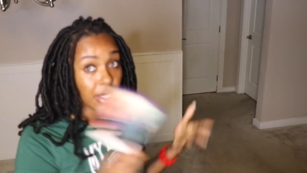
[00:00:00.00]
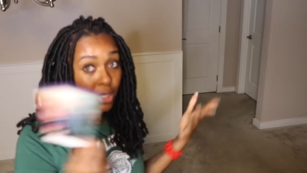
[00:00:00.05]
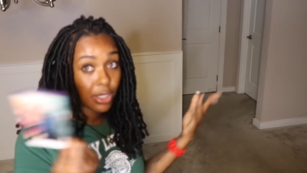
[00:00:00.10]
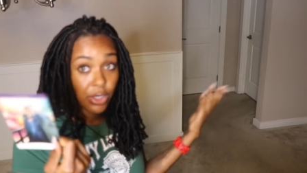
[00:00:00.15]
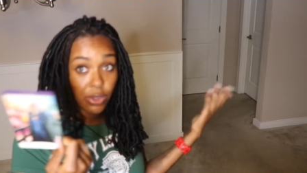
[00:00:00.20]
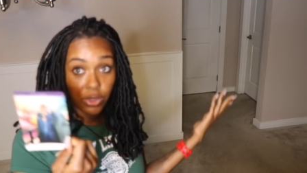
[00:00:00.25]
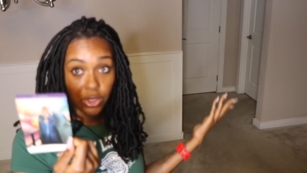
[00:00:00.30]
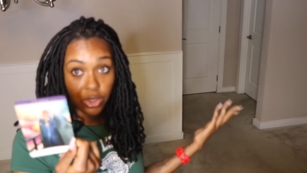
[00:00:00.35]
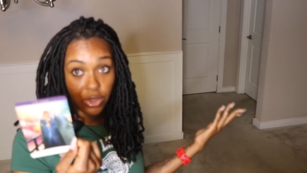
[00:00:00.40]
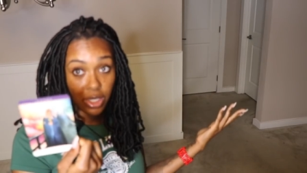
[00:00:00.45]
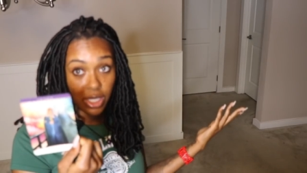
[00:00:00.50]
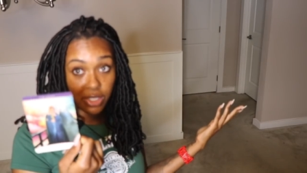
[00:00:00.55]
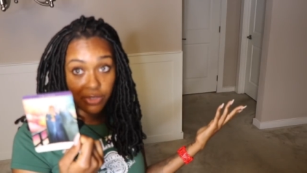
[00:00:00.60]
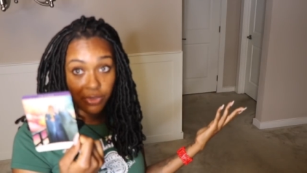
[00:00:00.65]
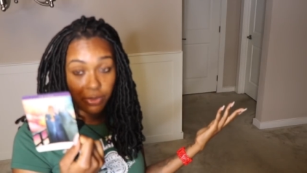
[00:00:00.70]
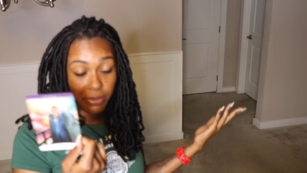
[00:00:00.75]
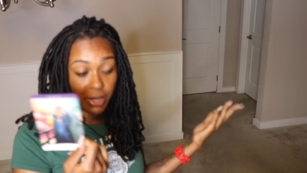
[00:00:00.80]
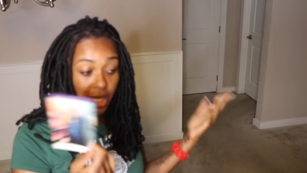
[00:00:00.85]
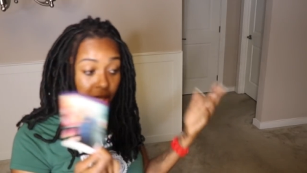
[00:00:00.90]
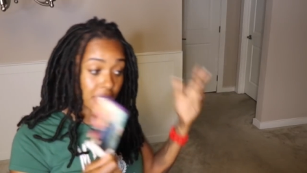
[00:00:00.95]
a huge
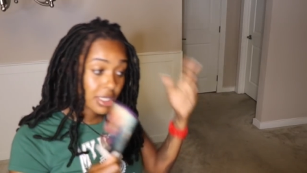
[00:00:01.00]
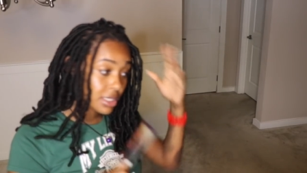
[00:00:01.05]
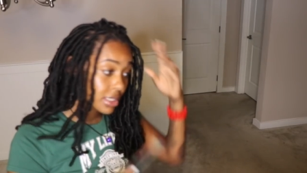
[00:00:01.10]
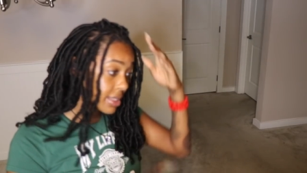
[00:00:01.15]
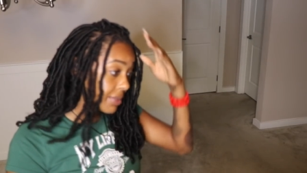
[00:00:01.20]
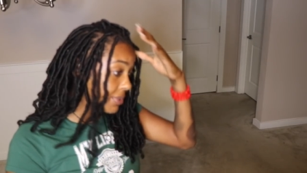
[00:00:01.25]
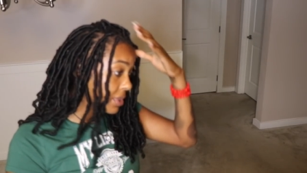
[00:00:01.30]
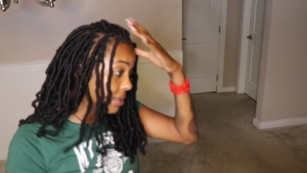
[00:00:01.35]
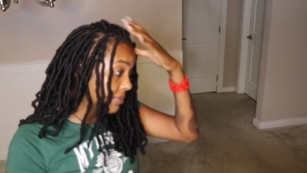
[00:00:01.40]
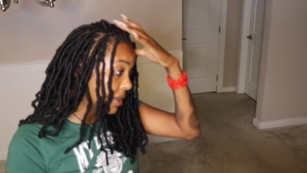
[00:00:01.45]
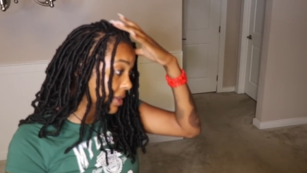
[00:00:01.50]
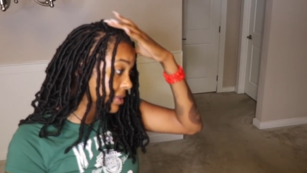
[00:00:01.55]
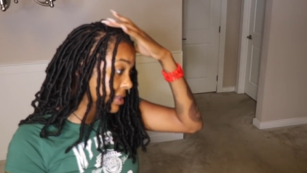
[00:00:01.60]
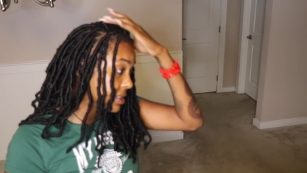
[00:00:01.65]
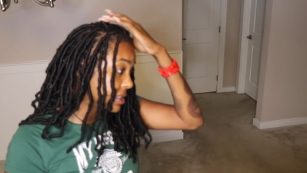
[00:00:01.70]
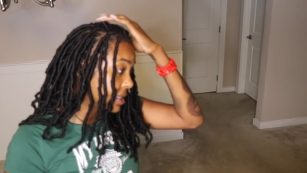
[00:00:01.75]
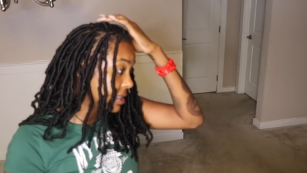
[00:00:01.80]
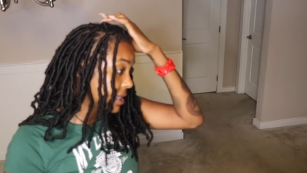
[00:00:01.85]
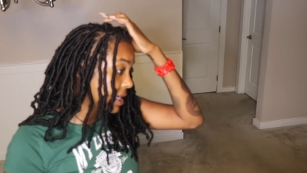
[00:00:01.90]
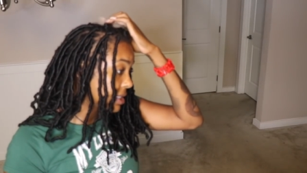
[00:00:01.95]
transformation. Something about this
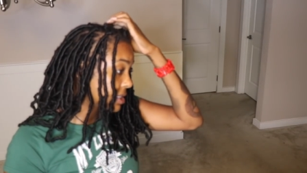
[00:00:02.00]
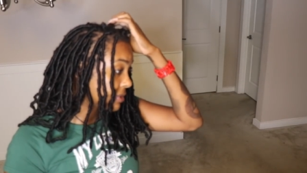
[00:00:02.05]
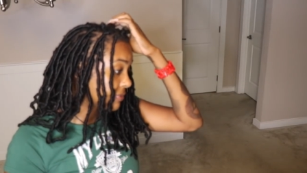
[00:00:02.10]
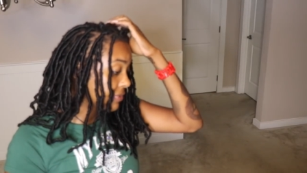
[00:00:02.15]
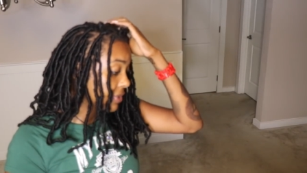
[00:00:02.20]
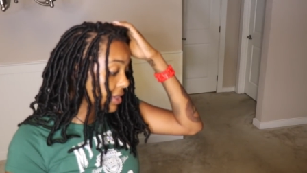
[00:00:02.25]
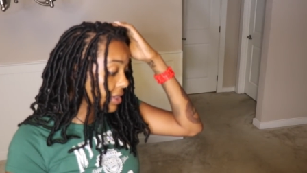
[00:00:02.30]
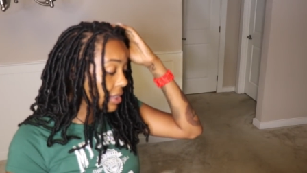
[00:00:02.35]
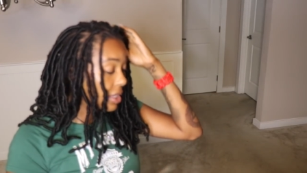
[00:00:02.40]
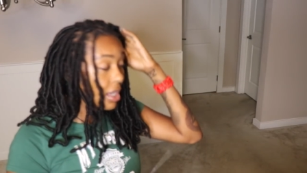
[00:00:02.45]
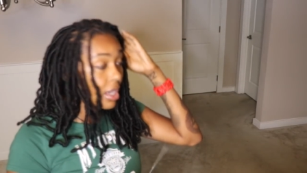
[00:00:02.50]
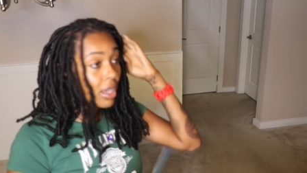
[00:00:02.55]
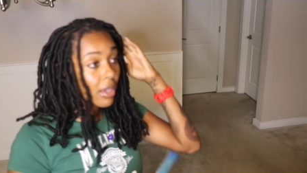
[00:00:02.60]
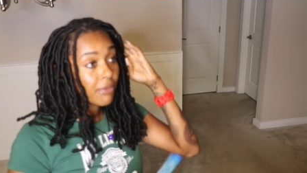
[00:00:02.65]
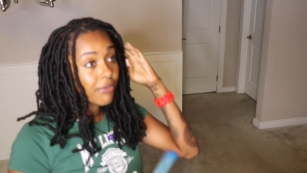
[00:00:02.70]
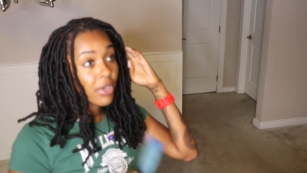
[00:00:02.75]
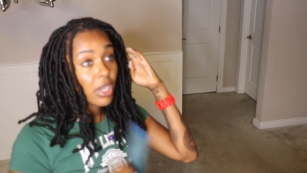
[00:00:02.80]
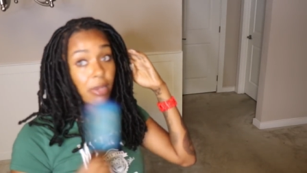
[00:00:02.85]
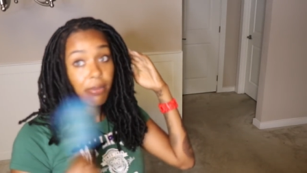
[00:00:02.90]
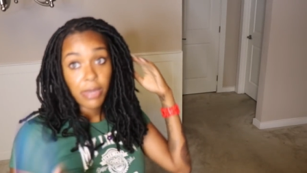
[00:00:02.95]
connection very,
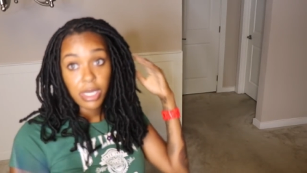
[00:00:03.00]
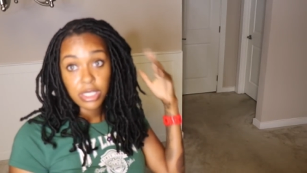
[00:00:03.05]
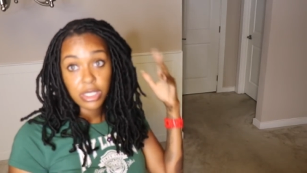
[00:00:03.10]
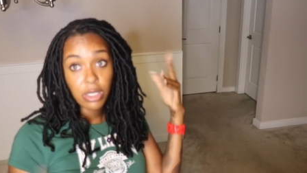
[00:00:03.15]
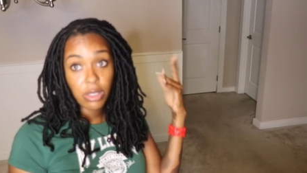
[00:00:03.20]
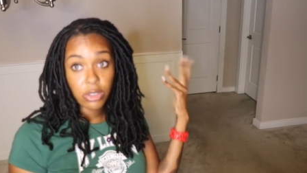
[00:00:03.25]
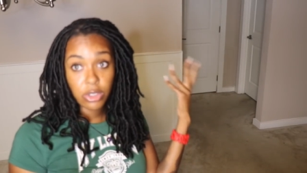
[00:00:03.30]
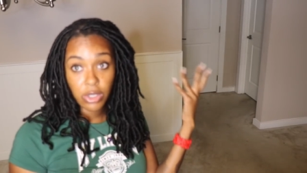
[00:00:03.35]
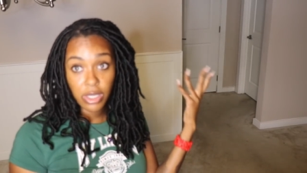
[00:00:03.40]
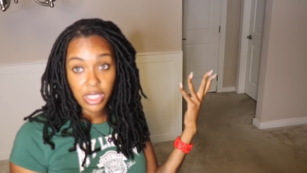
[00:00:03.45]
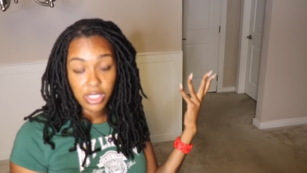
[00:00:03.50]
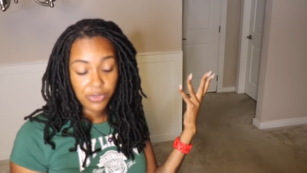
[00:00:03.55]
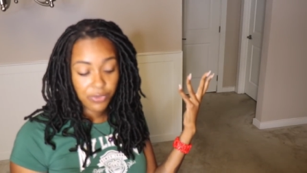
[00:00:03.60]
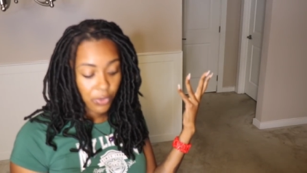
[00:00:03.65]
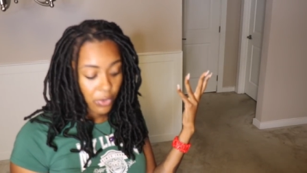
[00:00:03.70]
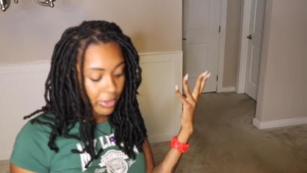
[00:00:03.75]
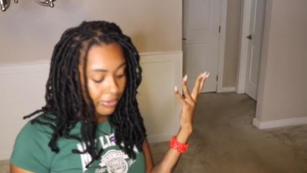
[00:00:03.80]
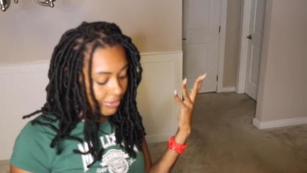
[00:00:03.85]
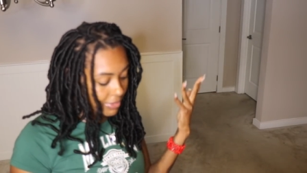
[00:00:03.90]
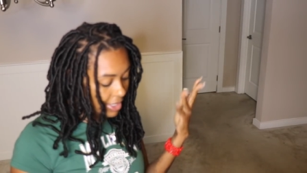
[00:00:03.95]
very much so
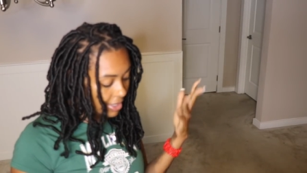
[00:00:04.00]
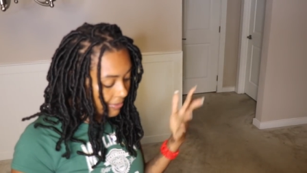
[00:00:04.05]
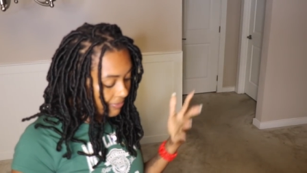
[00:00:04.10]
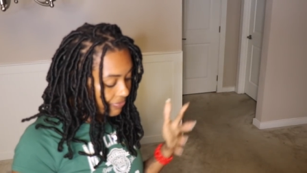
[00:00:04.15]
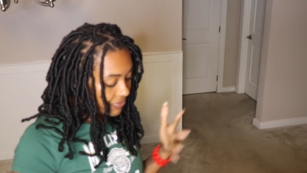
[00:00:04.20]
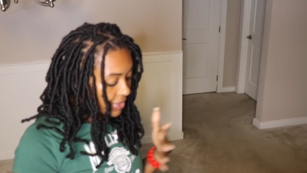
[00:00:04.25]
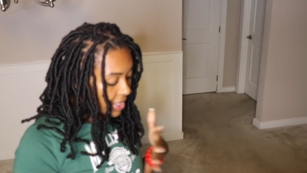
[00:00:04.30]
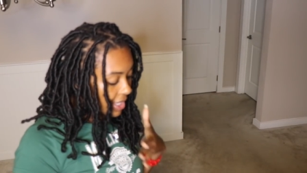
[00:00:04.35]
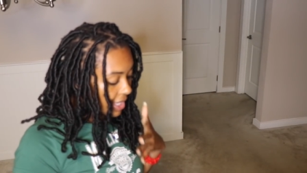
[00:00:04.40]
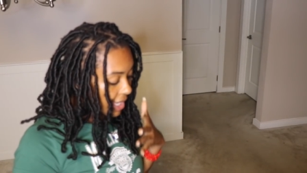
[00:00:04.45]
transformed them.